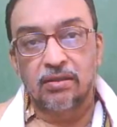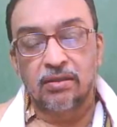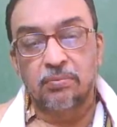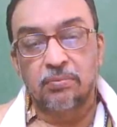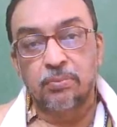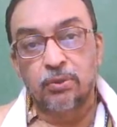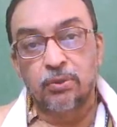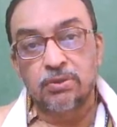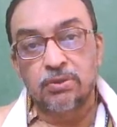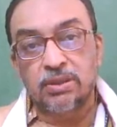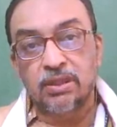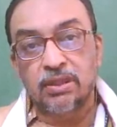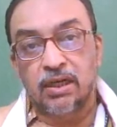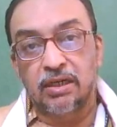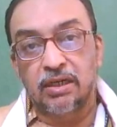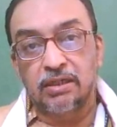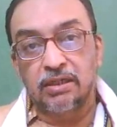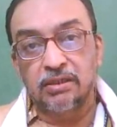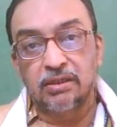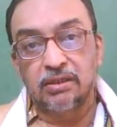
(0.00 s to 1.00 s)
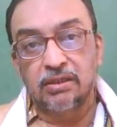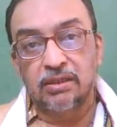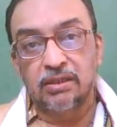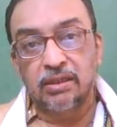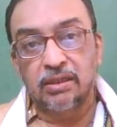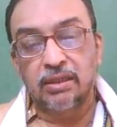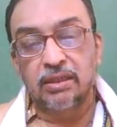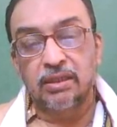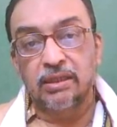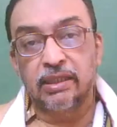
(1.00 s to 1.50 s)
The postcard,
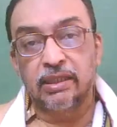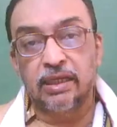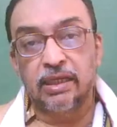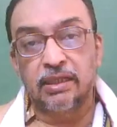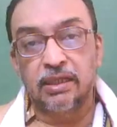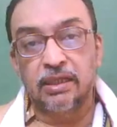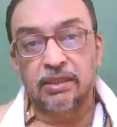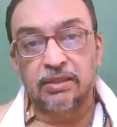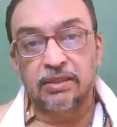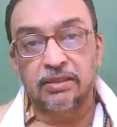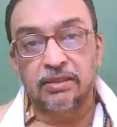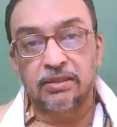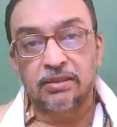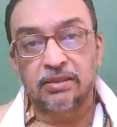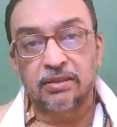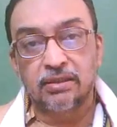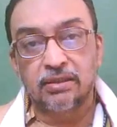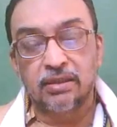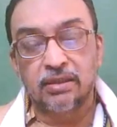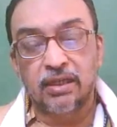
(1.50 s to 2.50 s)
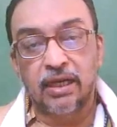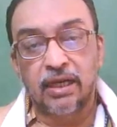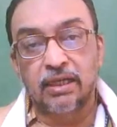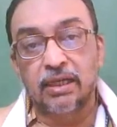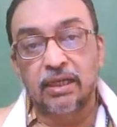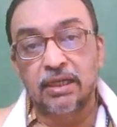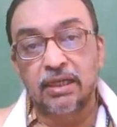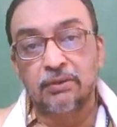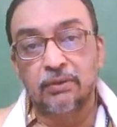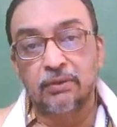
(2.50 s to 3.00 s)
the inline letter,
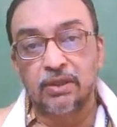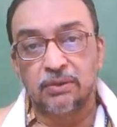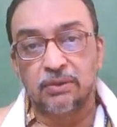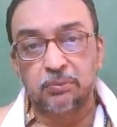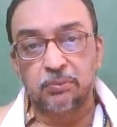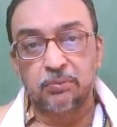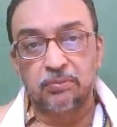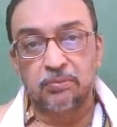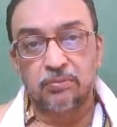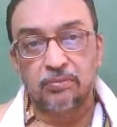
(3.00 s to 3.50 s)
and the envelope